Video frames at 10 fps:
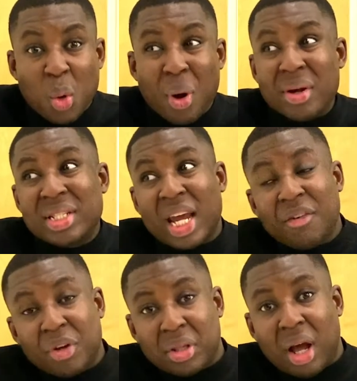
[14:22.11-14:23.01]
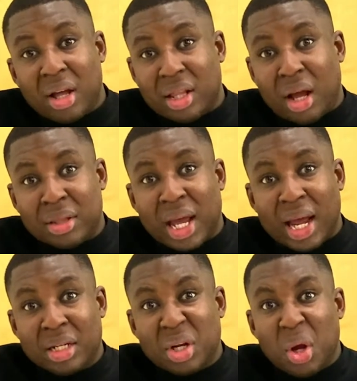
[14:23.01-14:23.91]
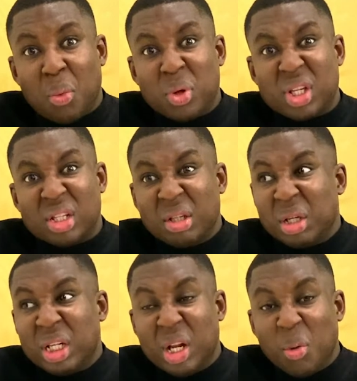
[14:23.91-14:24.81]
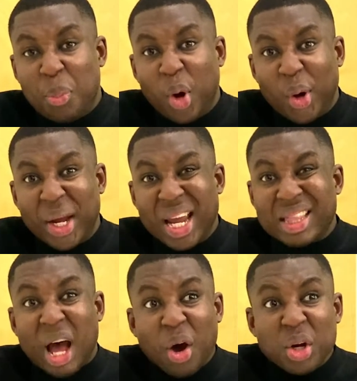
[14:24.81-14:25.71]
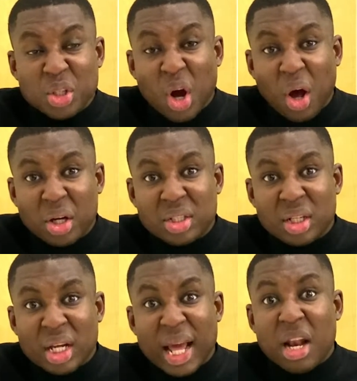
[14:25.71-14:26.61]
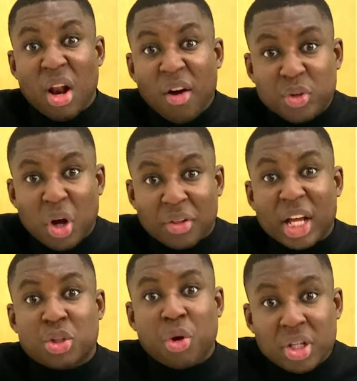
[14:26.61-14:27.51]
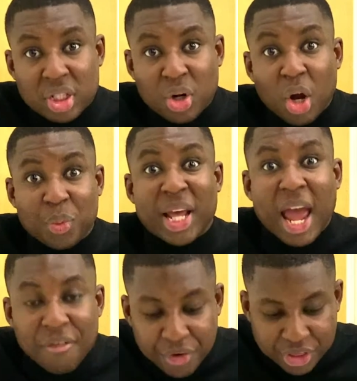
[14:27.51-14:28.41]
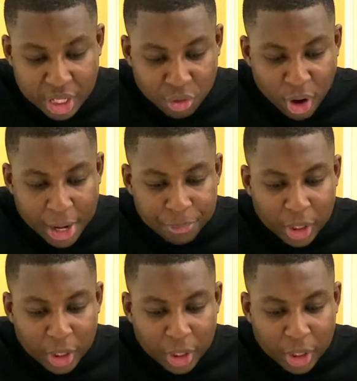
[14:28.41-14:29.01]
Whereas David, on the other hand, was a little boy that honored God, that loved God, that trusted God with everything, right?